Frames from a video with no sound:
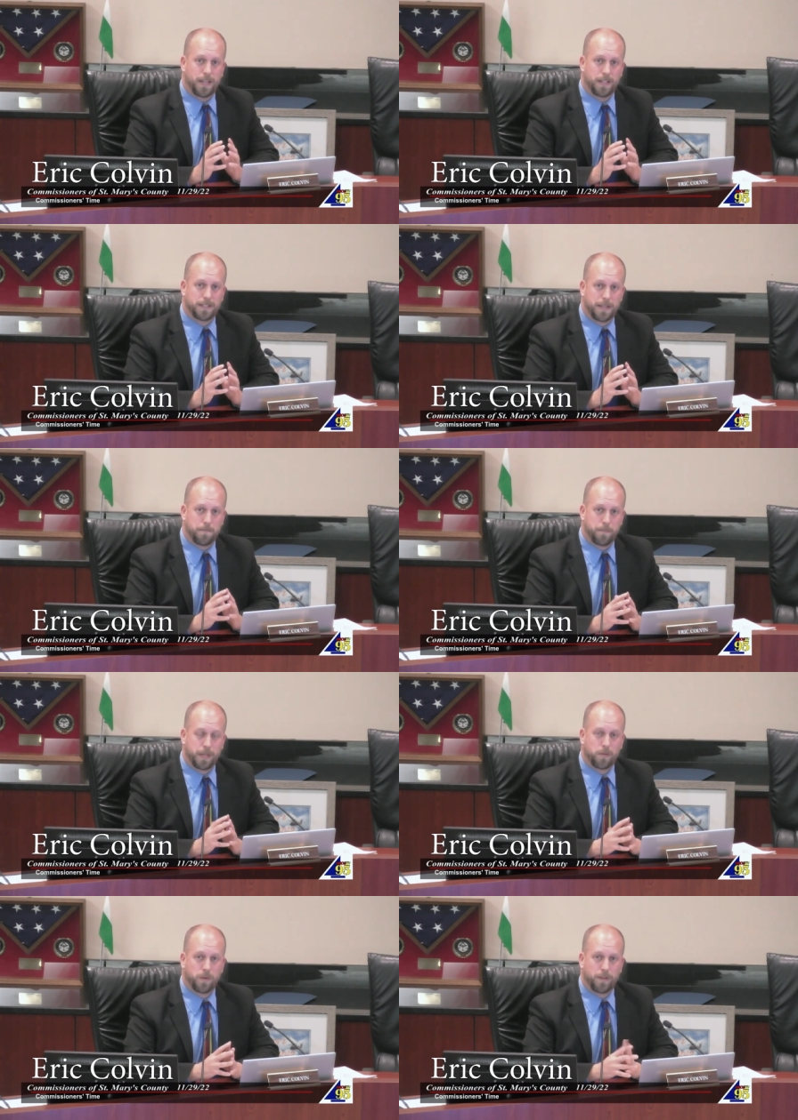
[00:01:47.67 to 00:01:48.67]
It is a
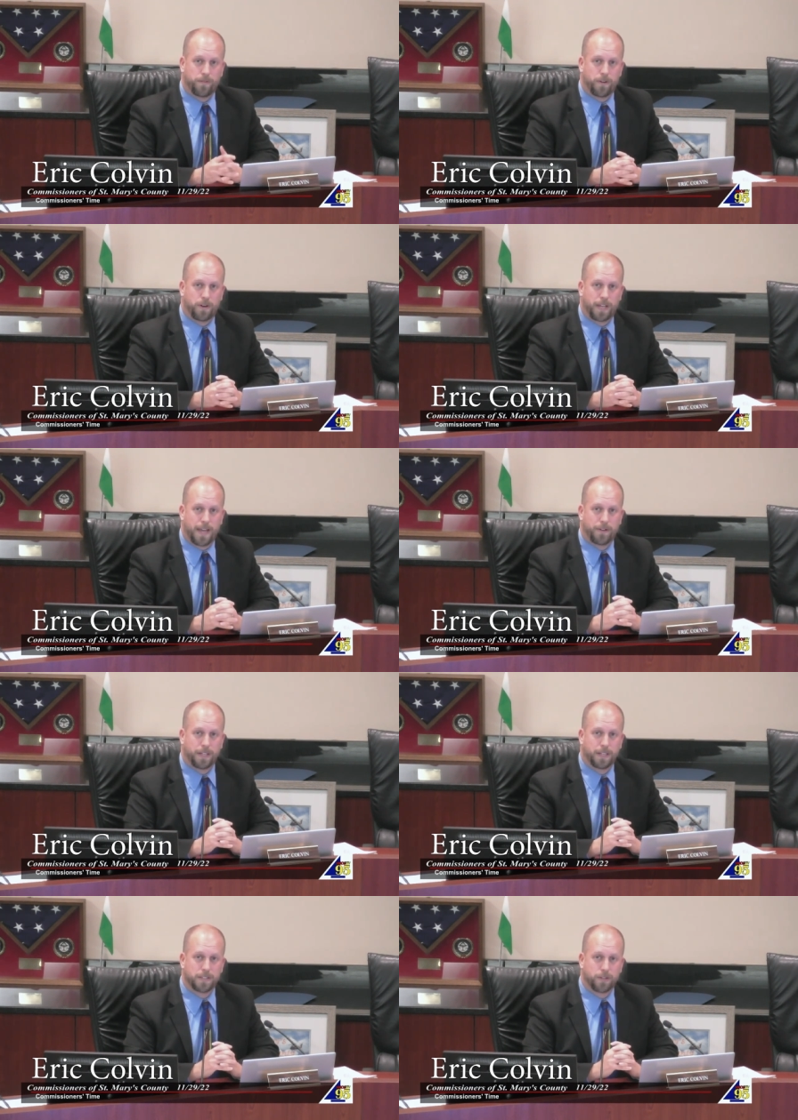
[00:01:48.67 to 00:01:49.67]
big win for our county.
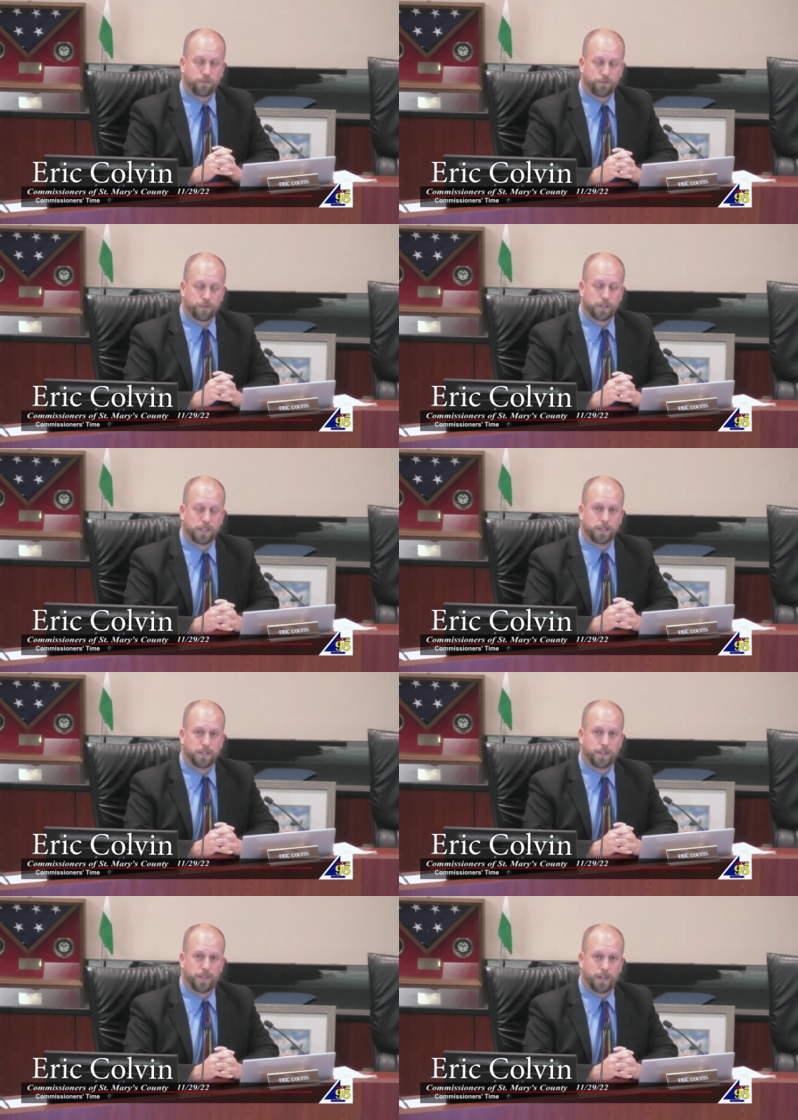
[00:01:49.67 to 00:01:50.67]
It is a really
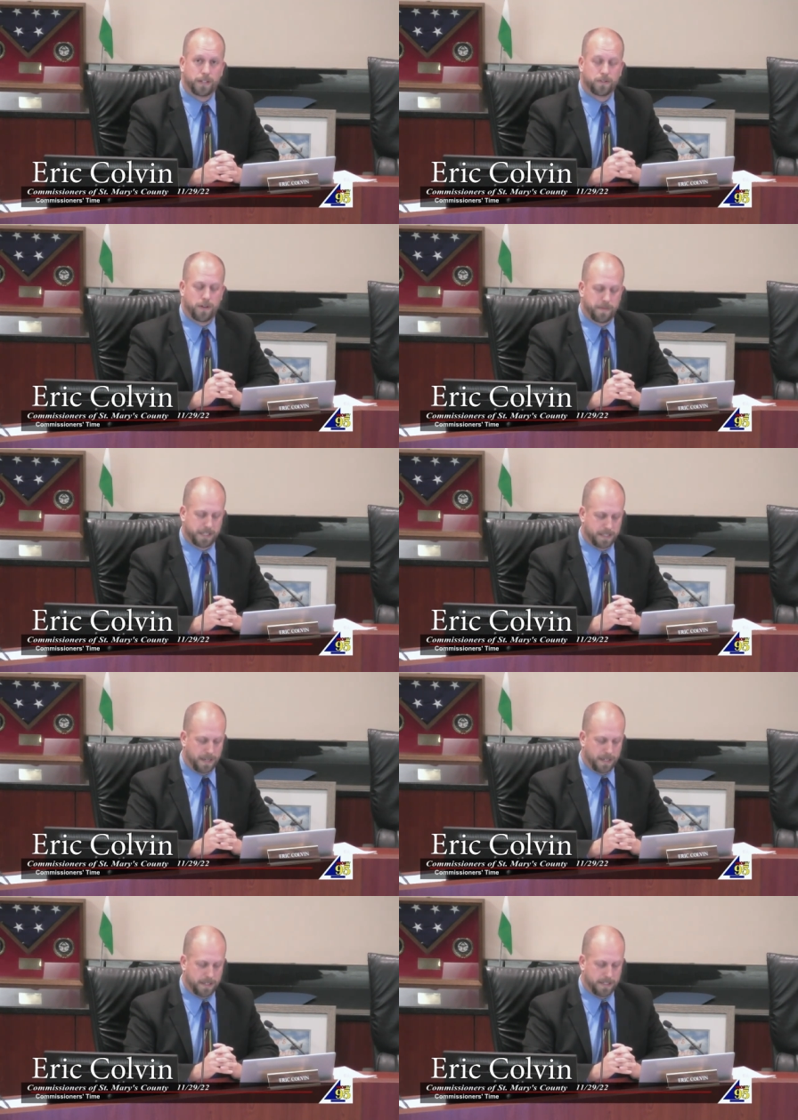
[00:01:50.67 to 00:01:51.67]
good thing, so I'm
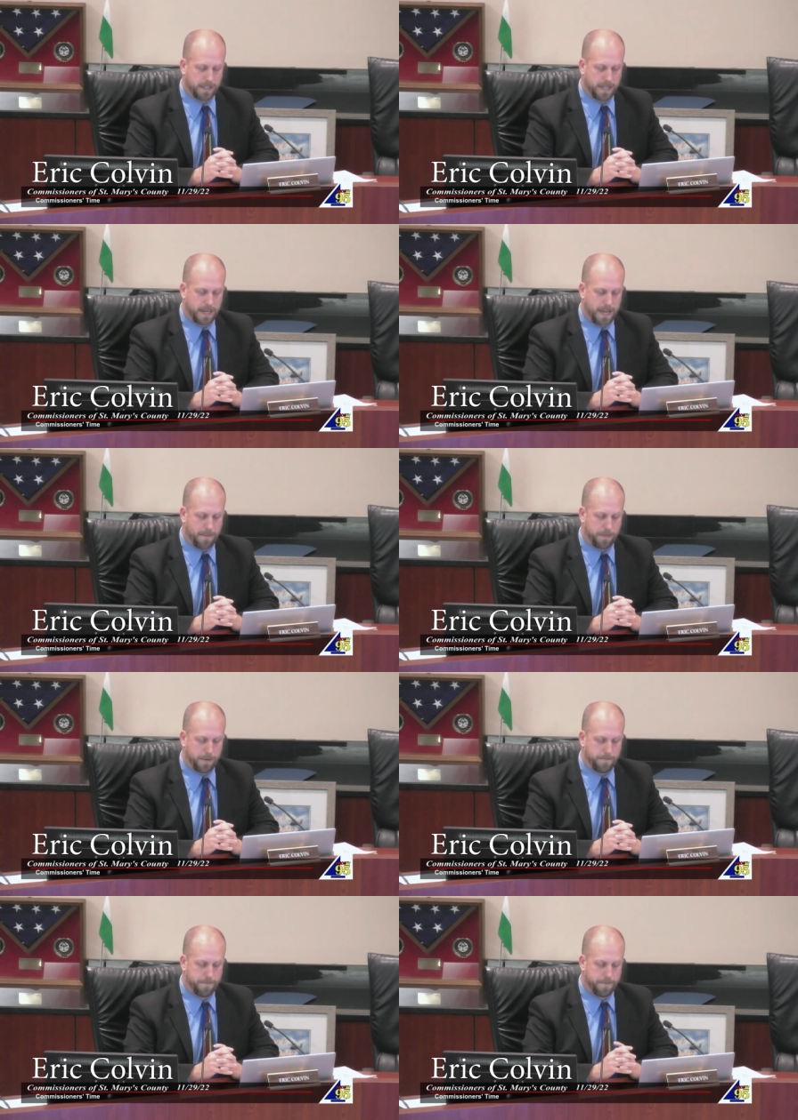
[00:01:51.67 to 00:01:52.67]
excited to see that happen.